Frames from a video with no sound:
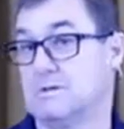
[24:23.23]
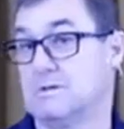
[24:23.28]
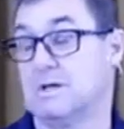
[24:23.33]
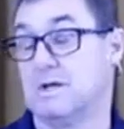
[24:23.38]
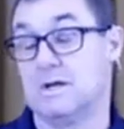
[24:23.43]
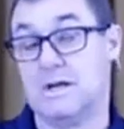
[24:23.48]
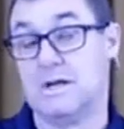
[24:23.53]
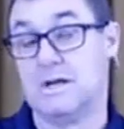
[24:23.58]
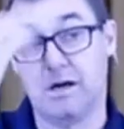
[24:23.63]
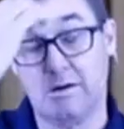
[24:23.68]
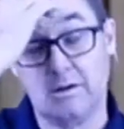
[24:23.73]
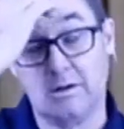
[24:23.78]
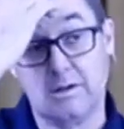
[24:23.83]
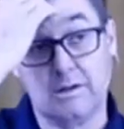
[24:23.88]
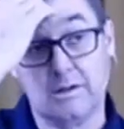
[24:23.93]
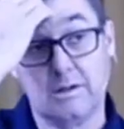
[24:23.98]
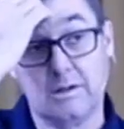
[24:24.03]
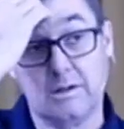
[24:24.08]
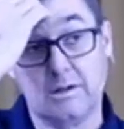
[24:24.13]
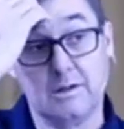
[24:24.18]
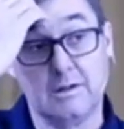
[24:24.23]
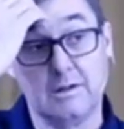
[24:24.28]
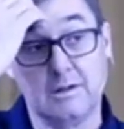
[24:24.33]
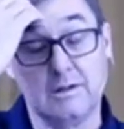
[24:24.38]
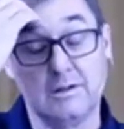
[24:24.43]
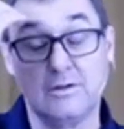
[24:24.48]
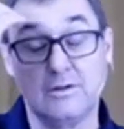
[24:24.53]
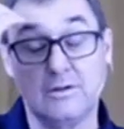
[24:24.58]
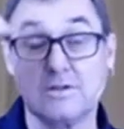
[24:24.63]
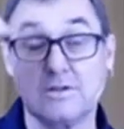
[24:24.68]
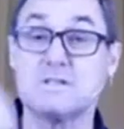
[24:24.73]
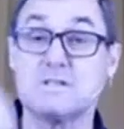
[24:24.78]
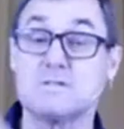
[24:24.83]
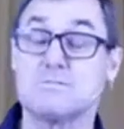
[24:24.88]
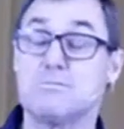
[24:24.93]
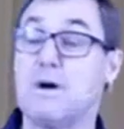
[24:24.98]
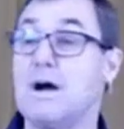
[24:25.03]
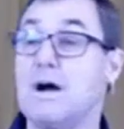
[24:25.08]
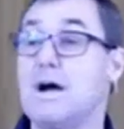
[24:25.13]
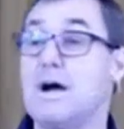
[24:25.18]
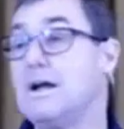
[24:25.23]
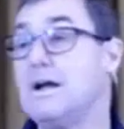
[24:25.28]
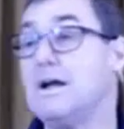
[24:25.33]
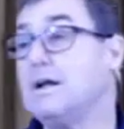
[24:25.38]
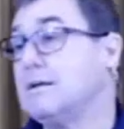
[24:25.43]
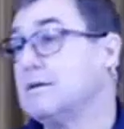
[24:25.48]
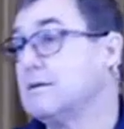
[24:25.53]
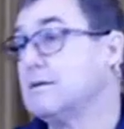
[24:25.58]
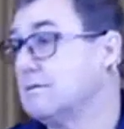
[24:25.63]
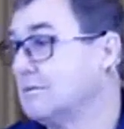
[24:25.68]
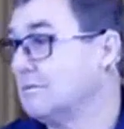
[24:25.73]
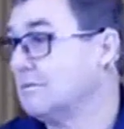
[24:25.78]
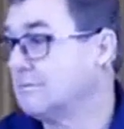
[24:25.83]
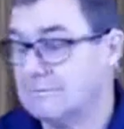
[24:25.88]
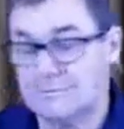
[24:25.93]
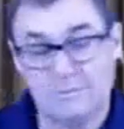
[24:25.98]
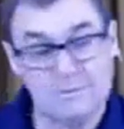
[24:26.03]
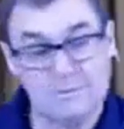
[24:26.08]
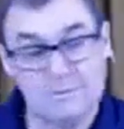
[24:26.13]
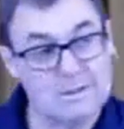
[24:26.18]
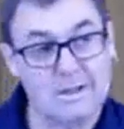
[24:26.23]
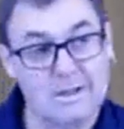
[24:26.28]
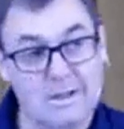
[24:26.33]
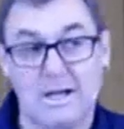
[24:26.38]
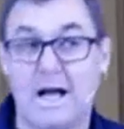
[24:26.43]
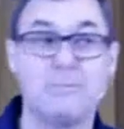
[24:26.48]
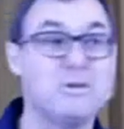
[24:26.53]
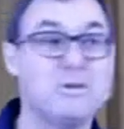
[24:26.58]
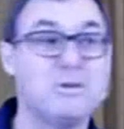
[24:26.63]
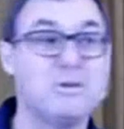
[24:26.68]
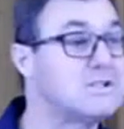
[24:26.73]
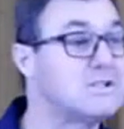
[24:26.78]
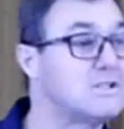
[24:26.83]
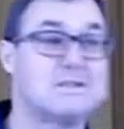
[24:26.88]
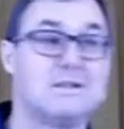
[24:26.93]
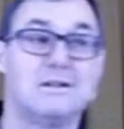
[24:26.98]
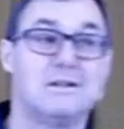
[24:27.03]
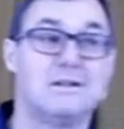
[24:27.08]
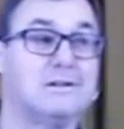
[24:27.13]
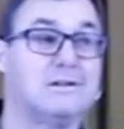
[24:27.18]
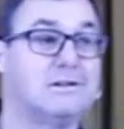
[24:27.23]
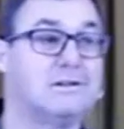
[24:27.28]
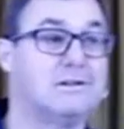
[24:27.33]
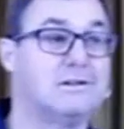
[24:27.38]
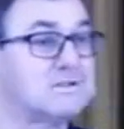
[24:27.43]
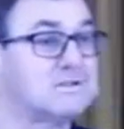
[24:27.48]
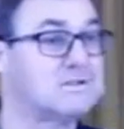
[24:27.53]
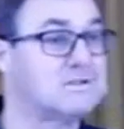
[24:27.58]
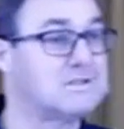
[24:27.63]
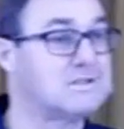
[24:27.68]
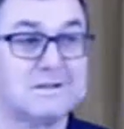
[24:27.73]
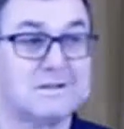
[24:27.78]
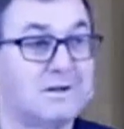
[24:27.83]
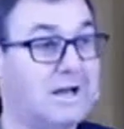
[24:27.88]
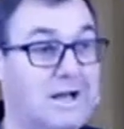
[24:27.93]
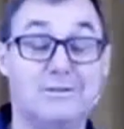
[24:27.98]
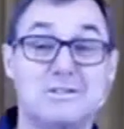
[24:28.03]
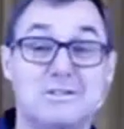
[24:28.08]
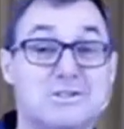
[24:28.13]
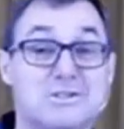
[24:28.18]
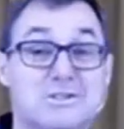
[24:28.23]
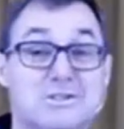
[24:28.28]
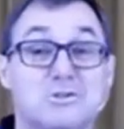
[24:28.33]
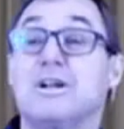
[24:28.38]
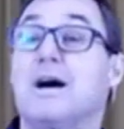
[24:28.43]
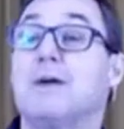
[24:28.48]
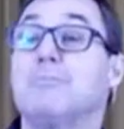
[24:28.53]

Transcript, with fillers: Now, this is my, I'm going to just, this is, this is not, I'm